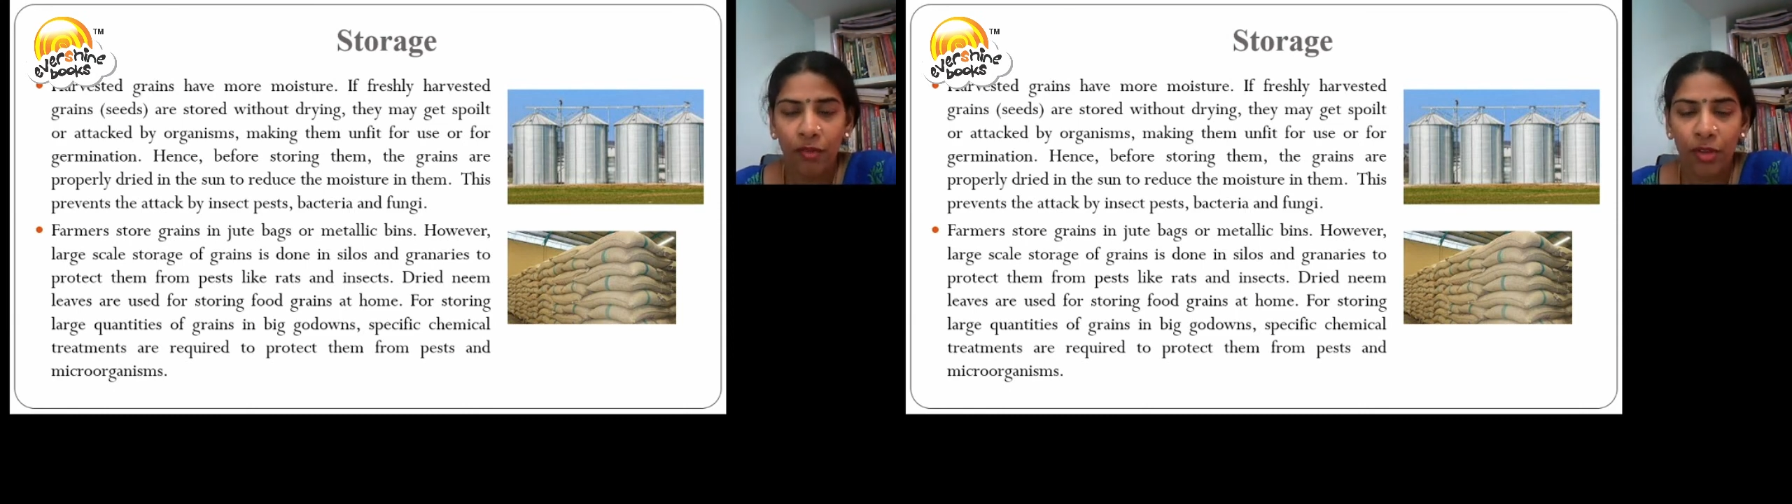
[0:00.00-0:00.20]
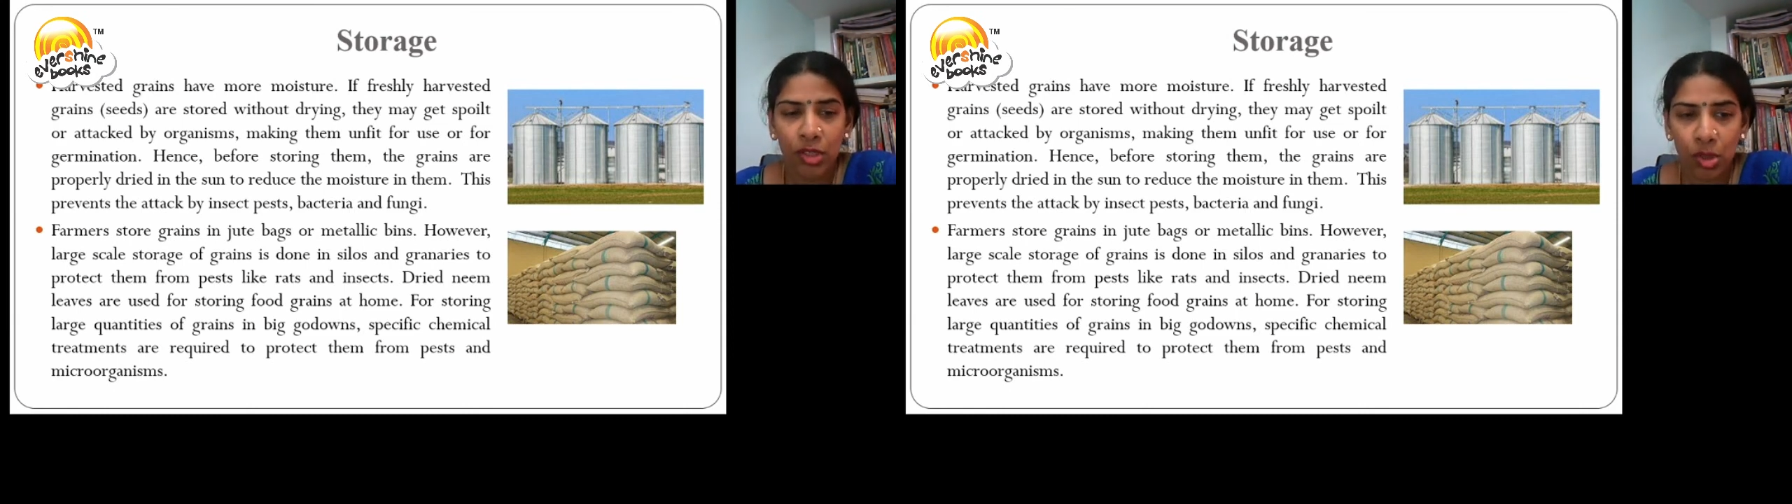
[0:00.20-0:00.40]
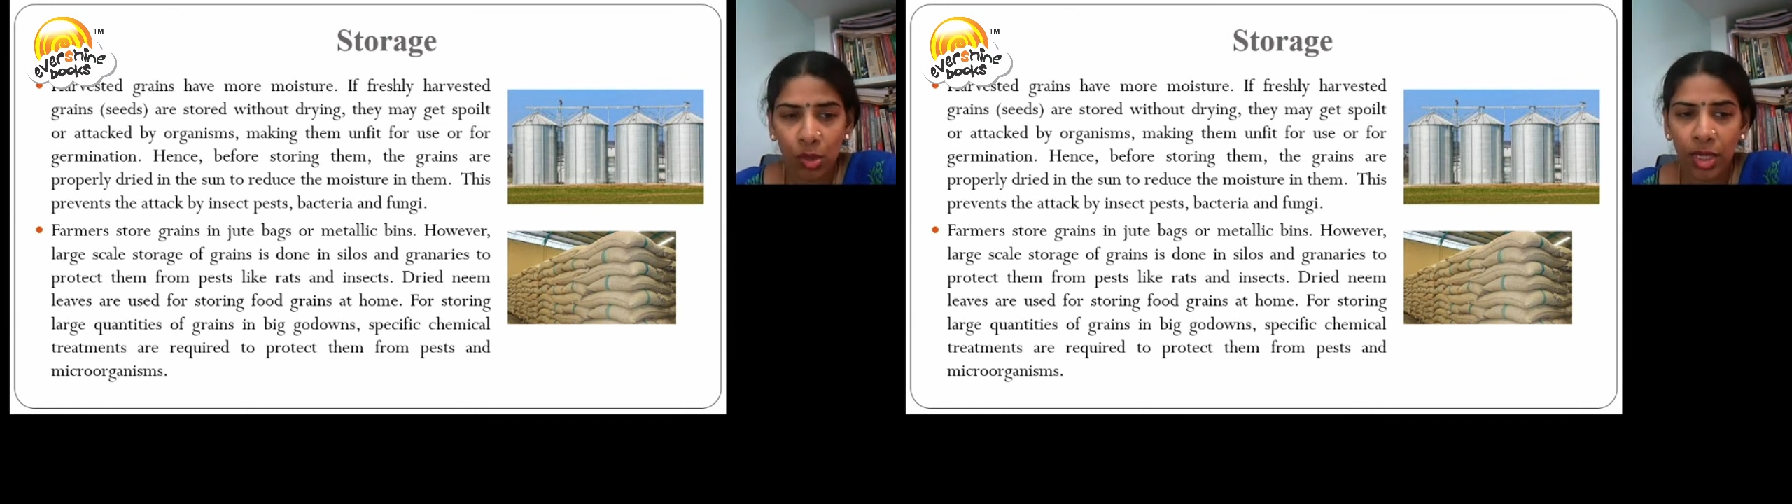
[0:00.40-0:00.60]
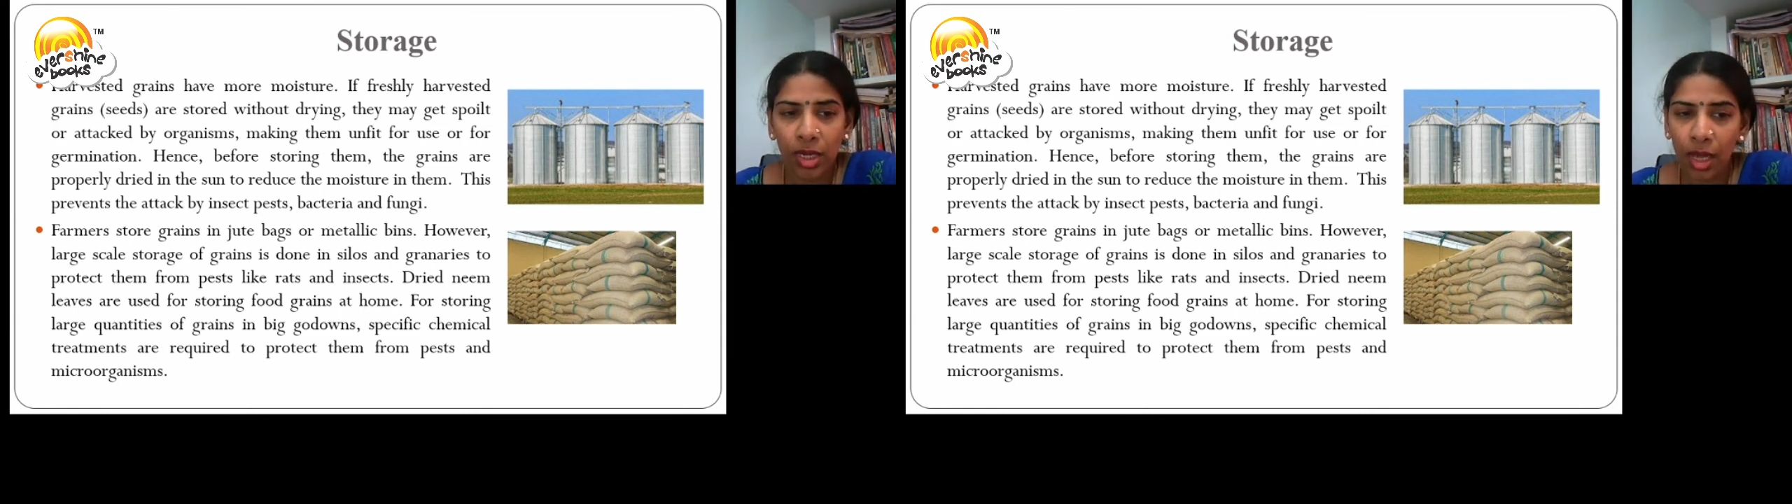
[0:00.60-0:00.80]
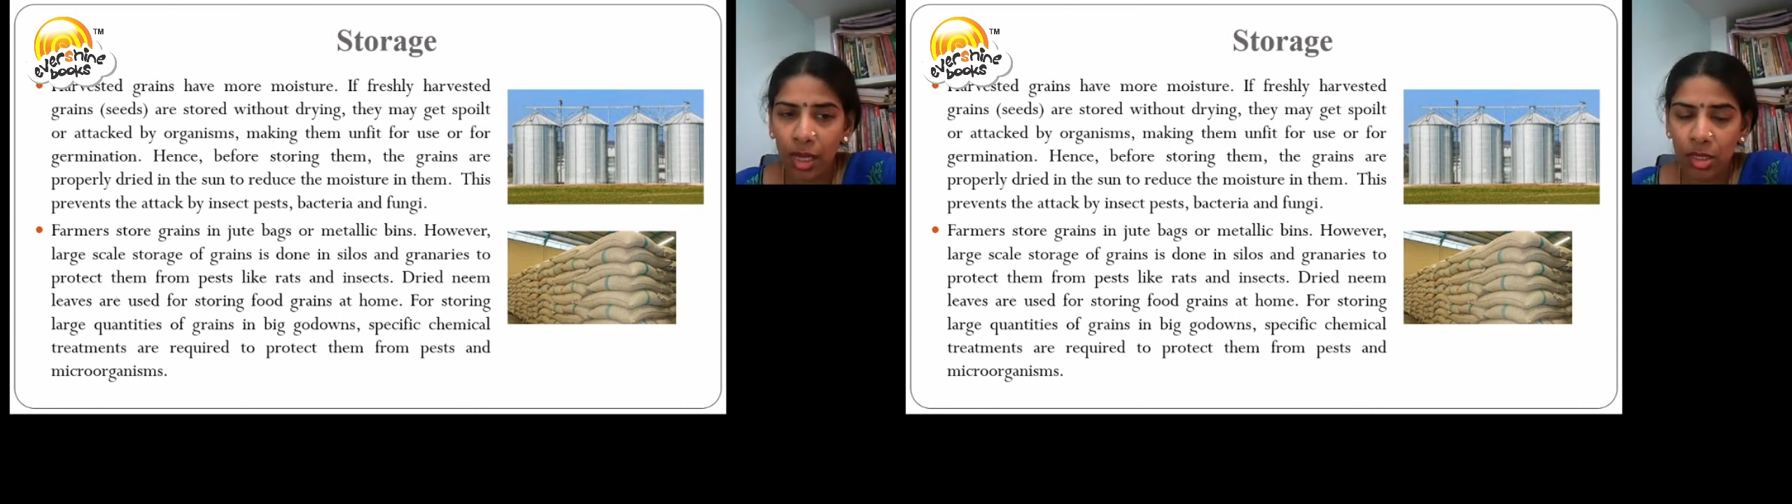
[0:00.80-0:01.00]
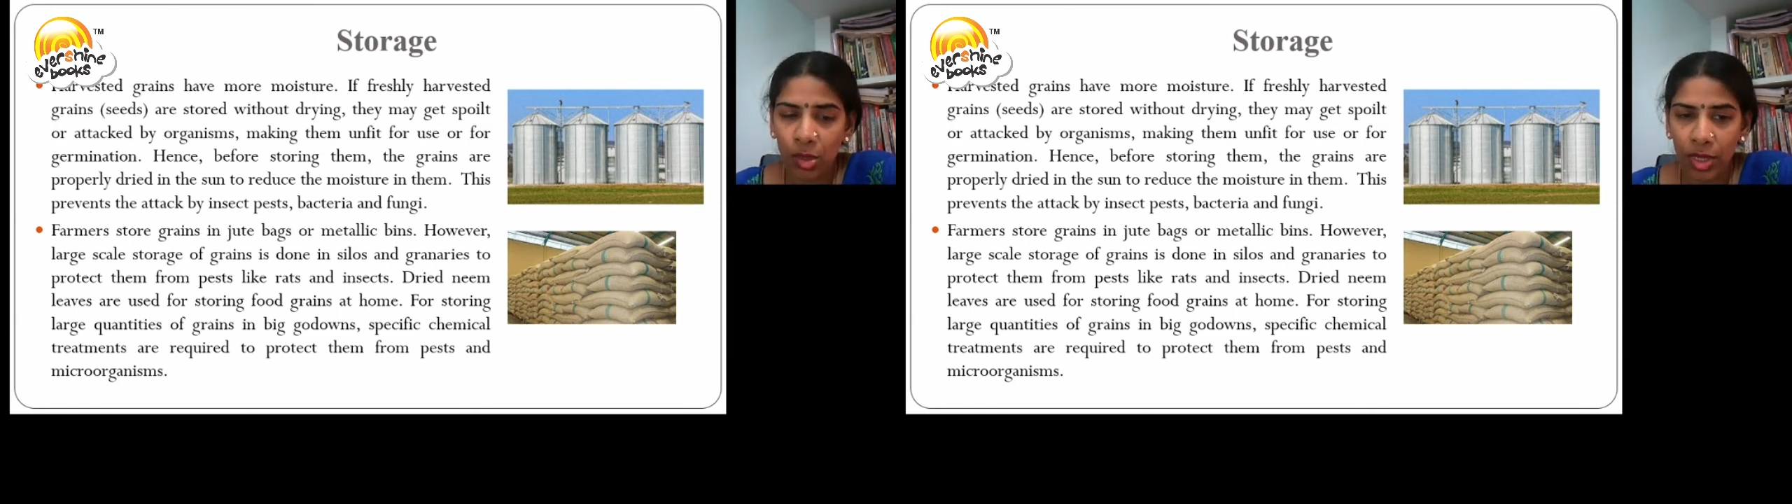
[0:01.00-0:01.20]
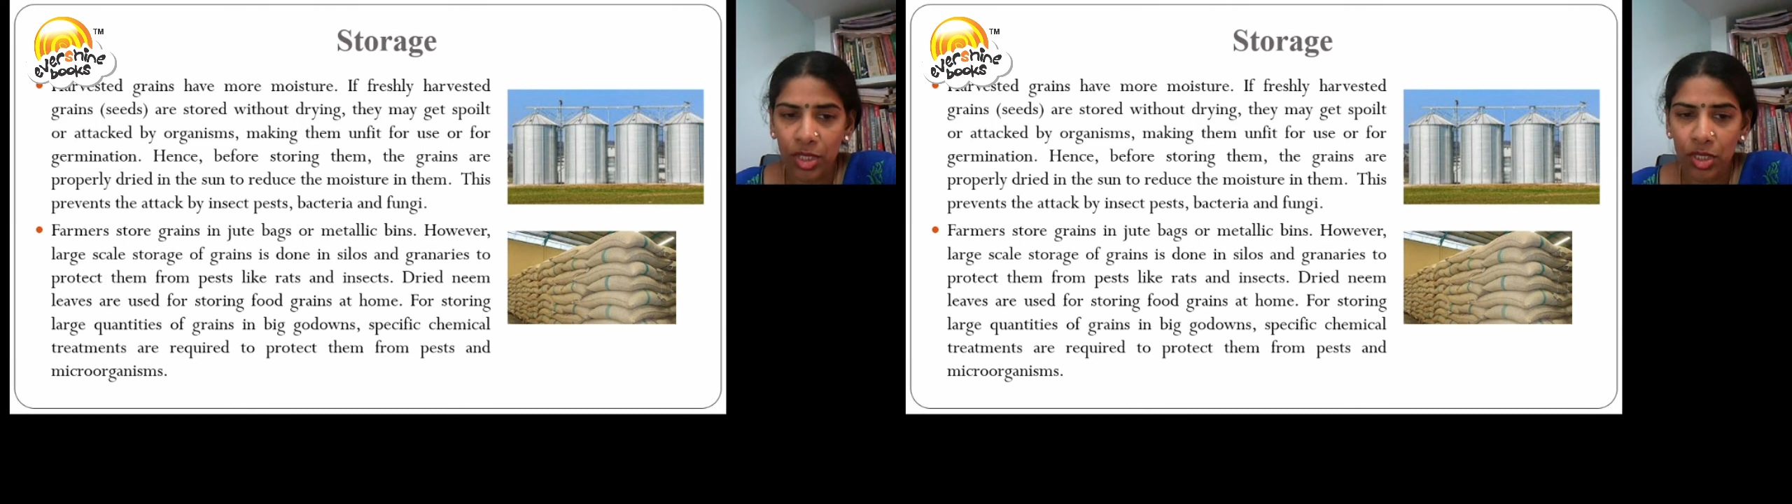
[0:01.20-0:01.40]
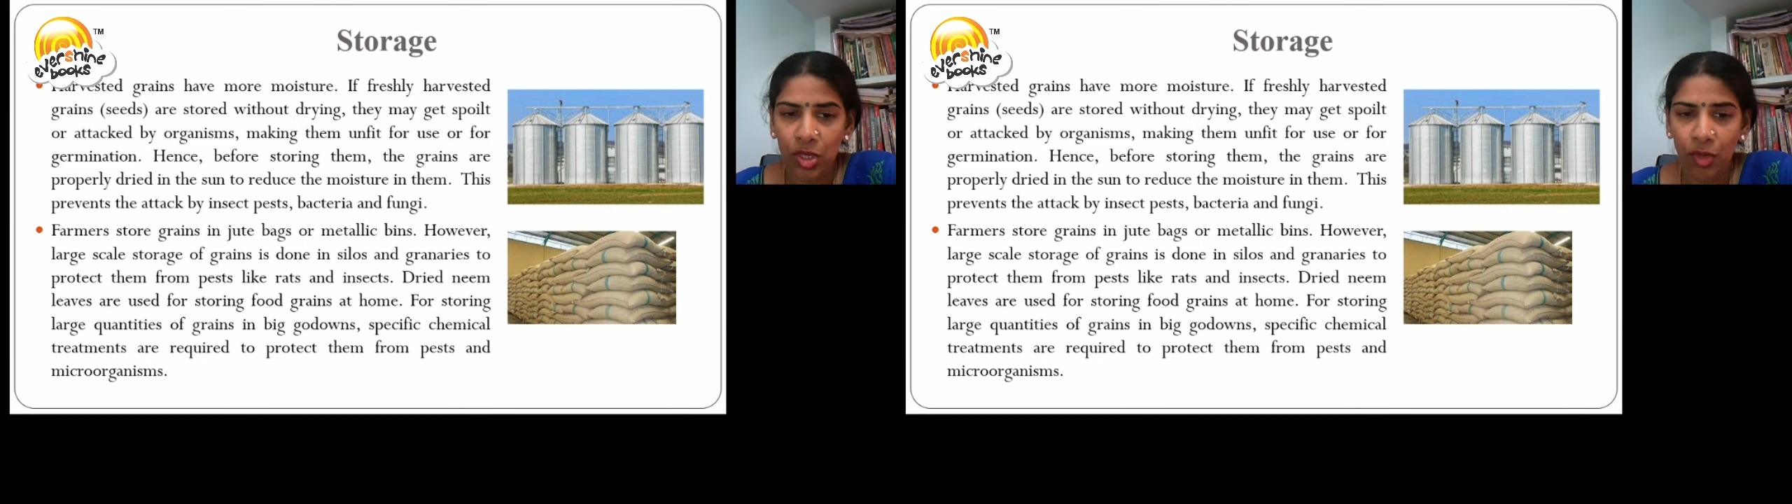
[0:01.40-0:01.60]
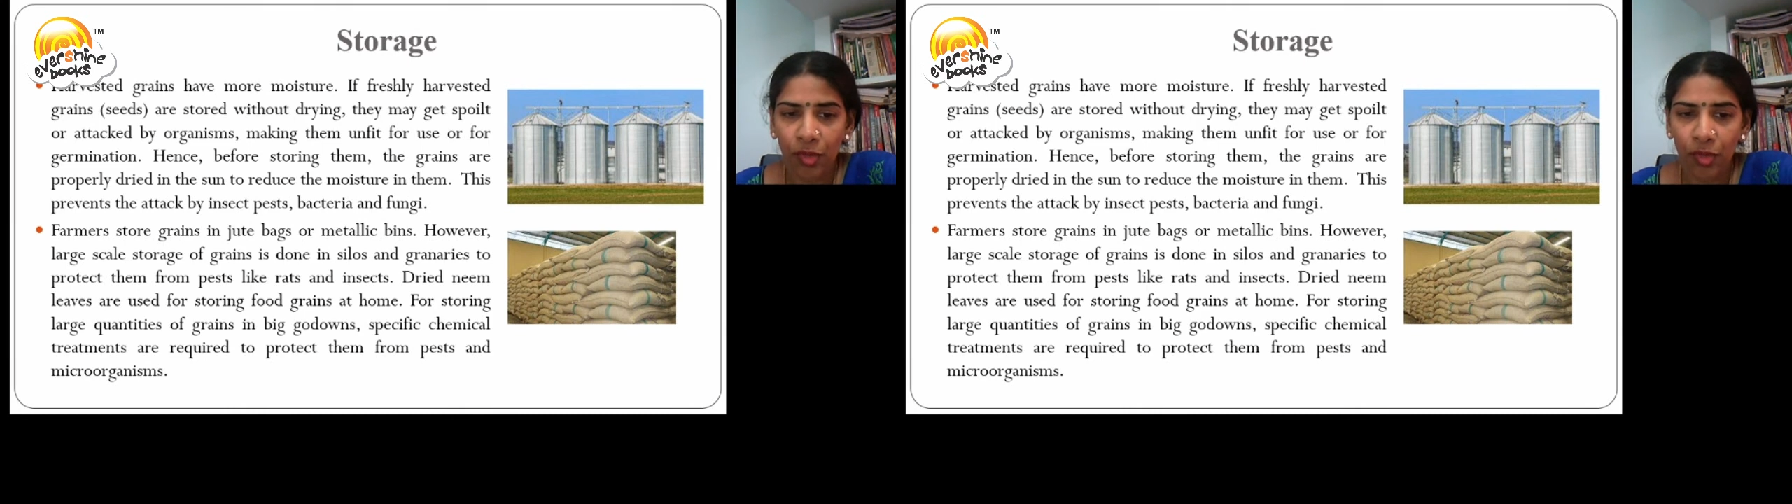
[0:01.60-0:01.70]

For storing large quantities of